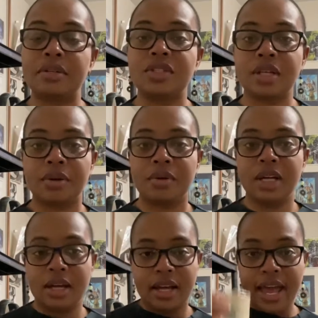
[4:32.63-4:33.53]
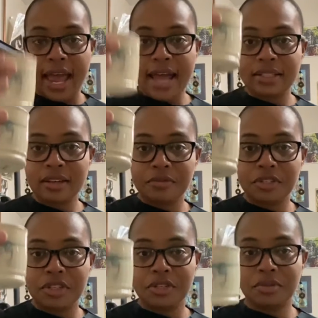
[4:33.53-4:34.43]
So hats off
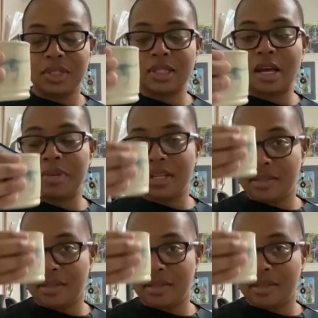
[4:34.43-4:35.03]
to you, Asami.